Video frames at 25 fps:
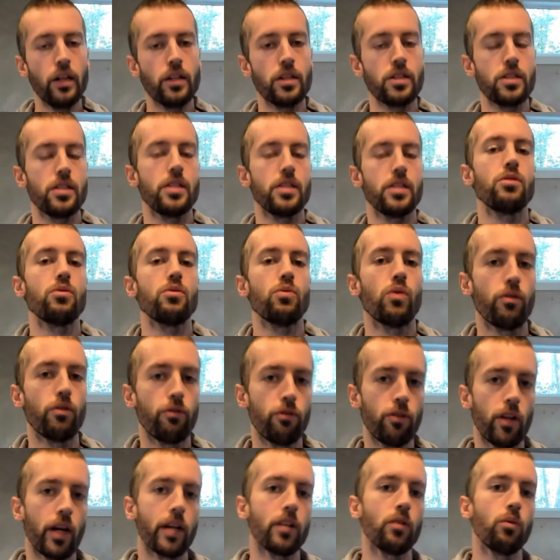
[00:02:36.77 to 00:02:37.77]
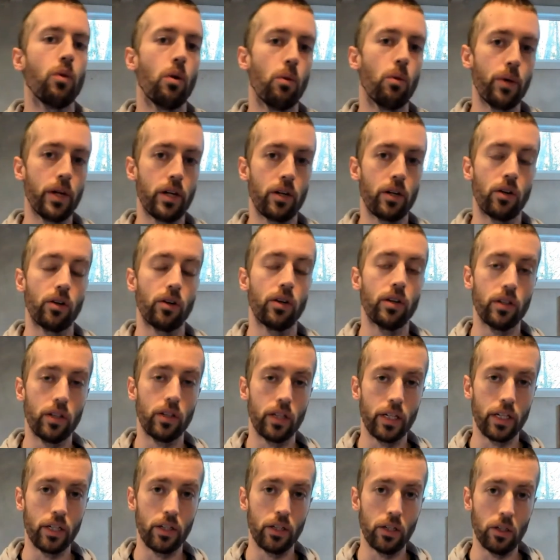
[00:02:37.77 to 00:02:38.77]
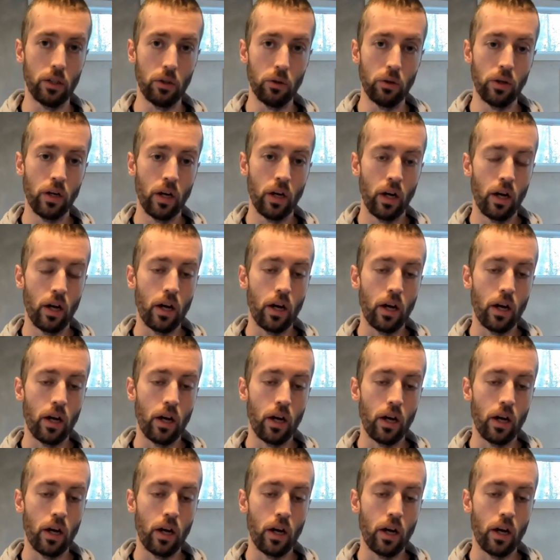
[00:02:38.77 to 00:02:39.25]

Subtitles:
Does this reflect what we currently do?